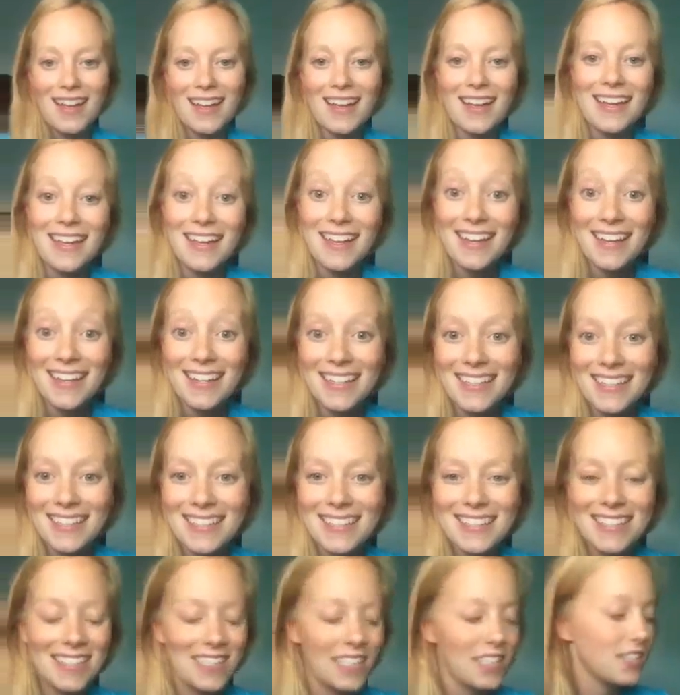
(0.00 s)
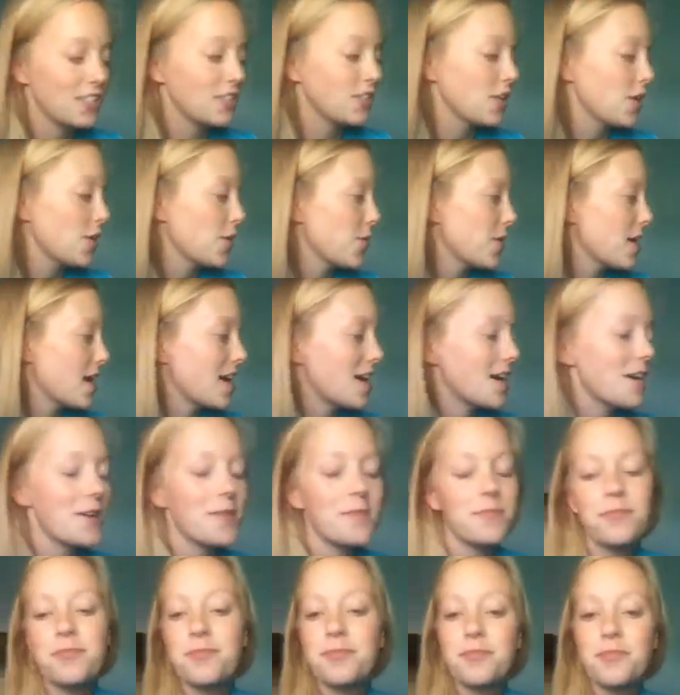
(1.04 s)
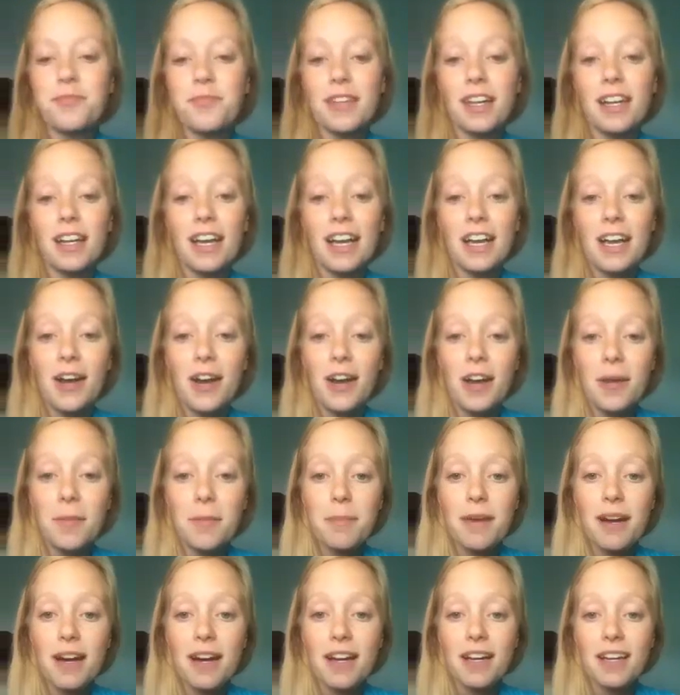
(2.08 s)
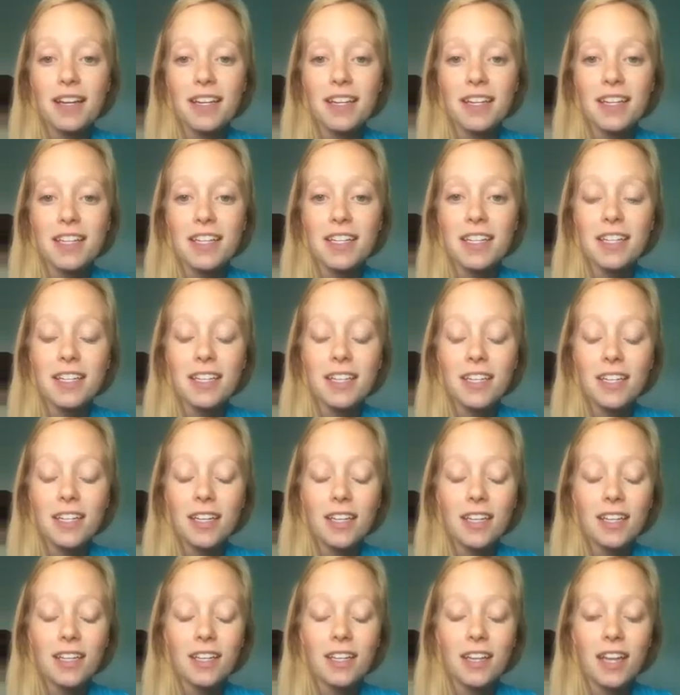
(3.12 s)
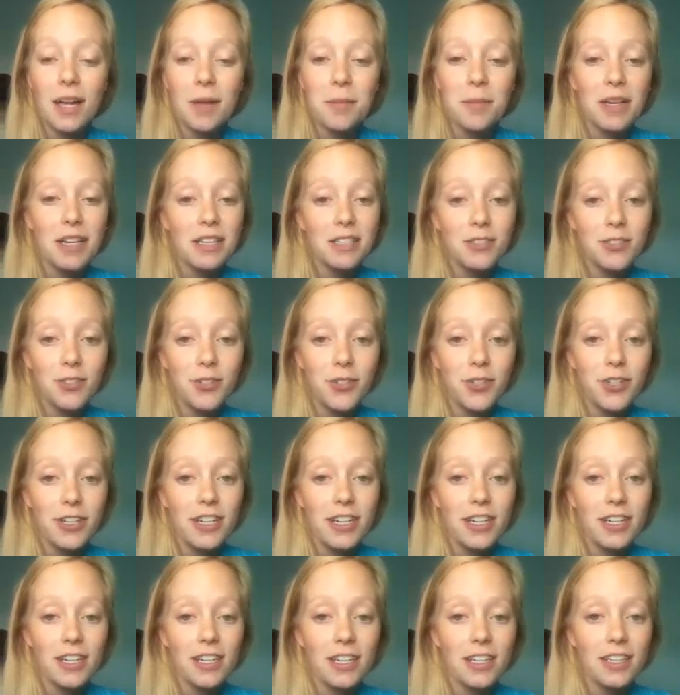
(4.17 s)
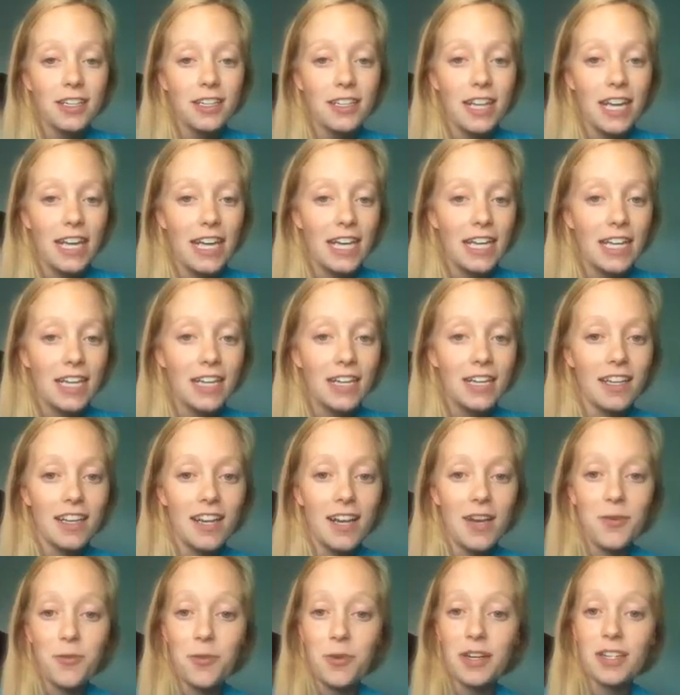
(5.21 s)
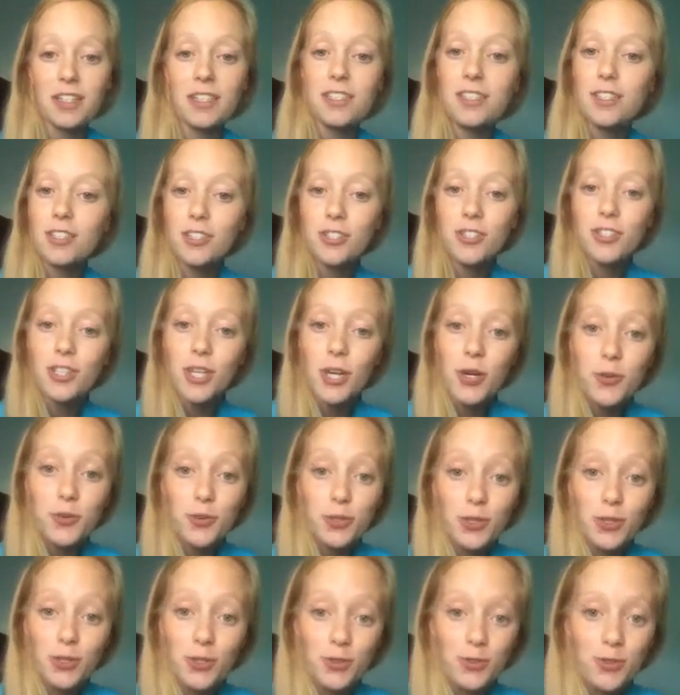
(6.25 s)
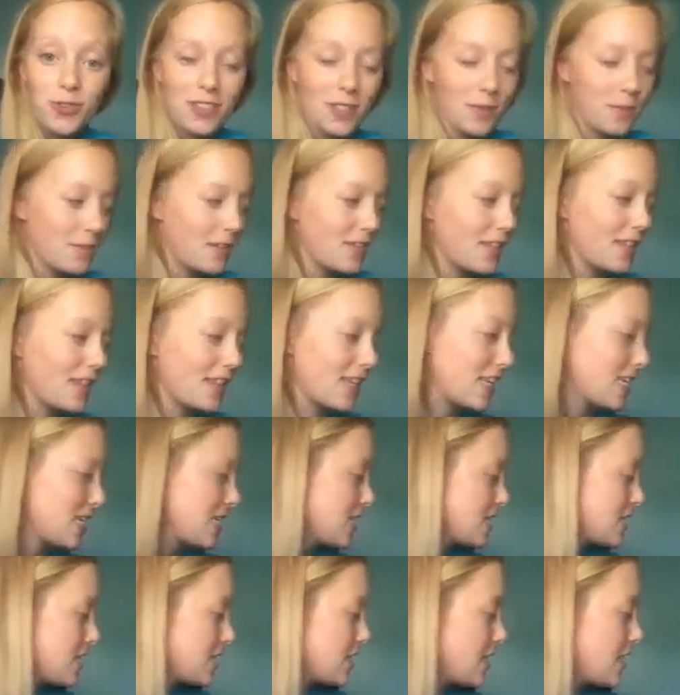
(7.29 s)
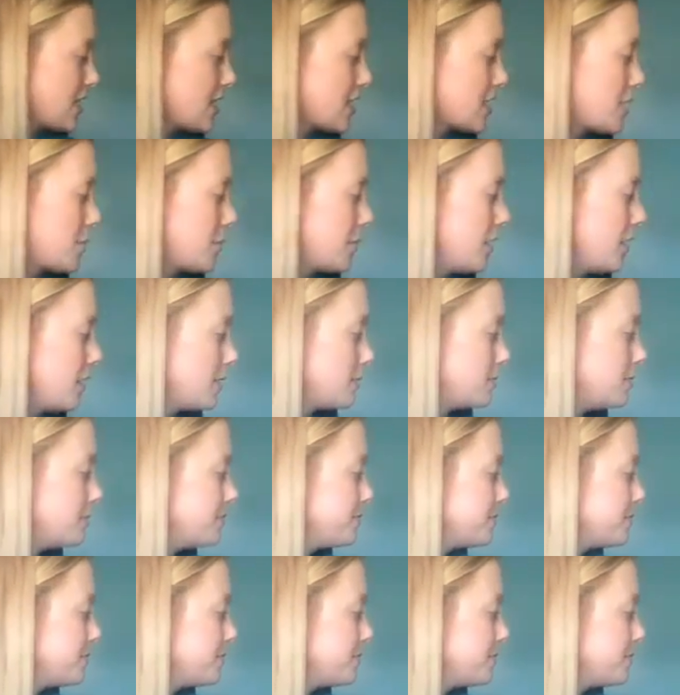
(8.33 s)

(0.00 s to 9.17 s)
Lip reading: Hey guys, so I got my LimeLight starter kit and I wanted to show you some of the things that come in it.